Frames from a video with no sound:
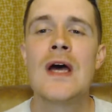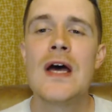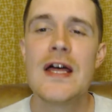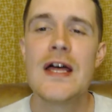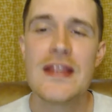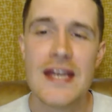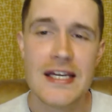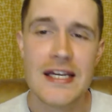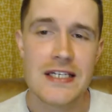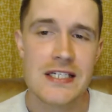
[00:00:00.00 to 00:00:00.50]

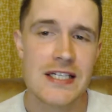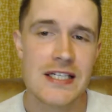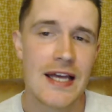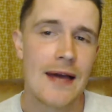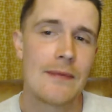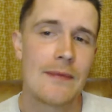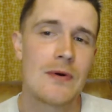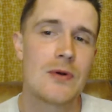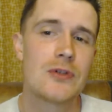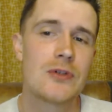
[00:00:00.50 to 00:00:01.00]
Then
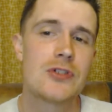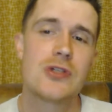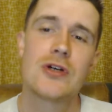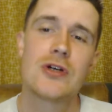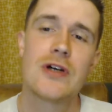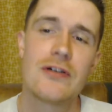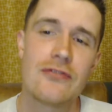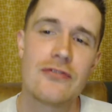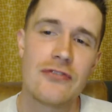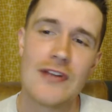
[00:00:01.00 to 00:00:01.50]
Samuel
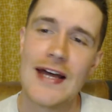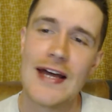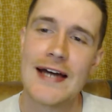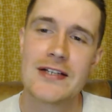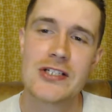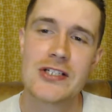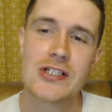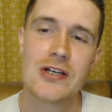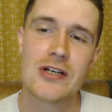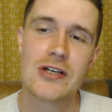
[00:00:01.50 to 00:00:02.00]
took a
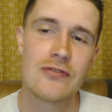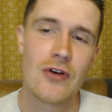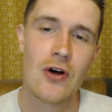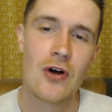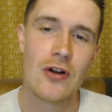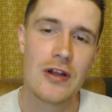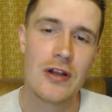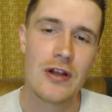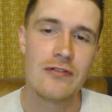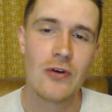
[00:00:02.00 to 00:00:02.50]
flask of
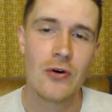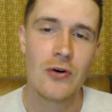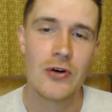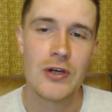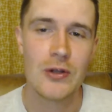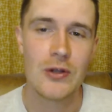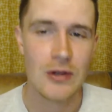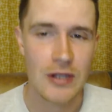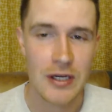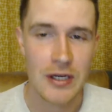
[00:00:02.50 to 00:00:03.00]
olive
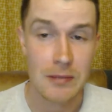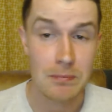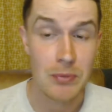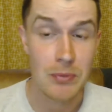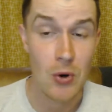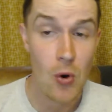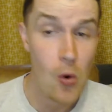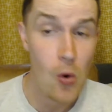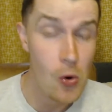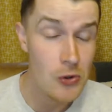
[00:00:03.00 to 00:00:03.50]
oil and
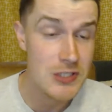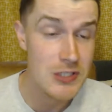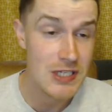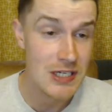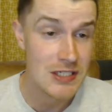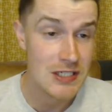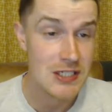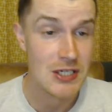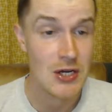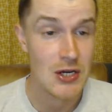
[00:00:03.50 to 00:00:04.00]
poured
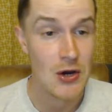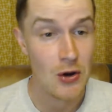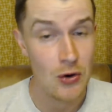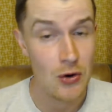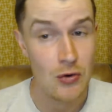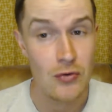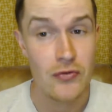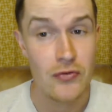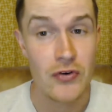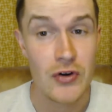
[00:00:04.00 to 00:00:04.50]
it
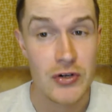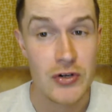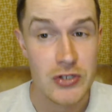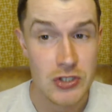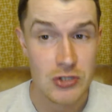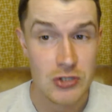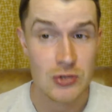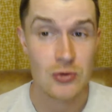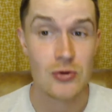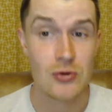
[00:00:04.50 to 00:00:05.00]
over
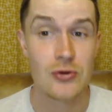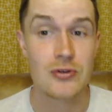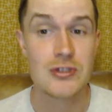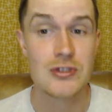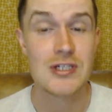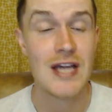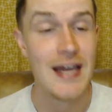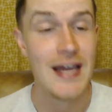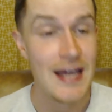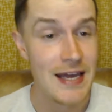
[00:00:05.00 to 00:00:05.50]

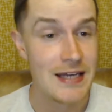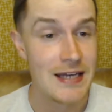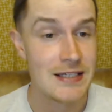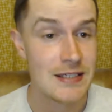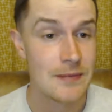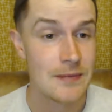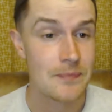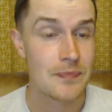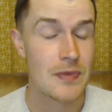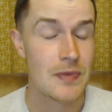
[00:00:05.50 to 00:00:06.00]
Saul's head.
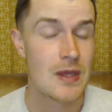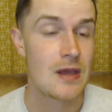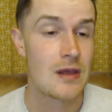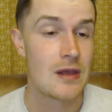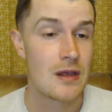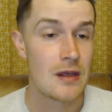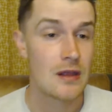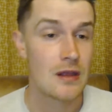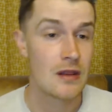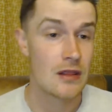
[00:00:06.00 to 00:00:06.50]

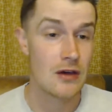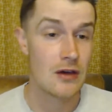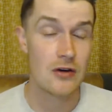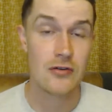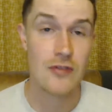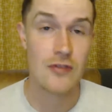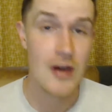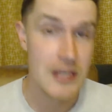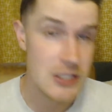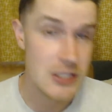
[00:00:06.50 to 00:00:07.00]
The
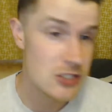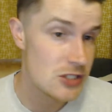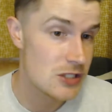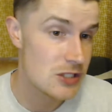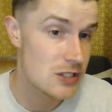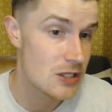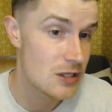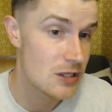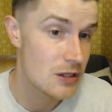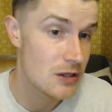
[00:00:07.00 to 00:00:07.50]

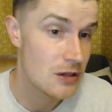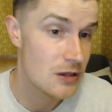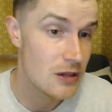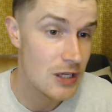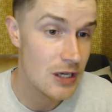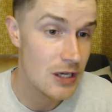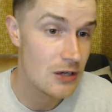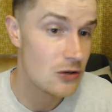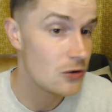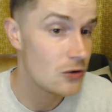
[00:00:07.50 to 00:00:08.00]
Christ,
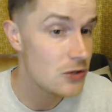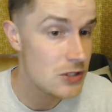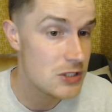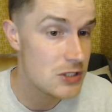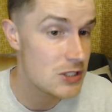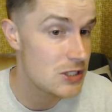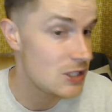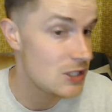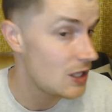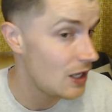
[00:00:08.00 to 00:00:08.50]
the
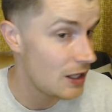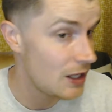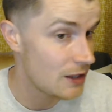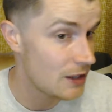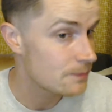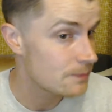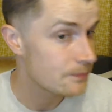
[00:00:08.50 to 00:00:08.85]
anointed king.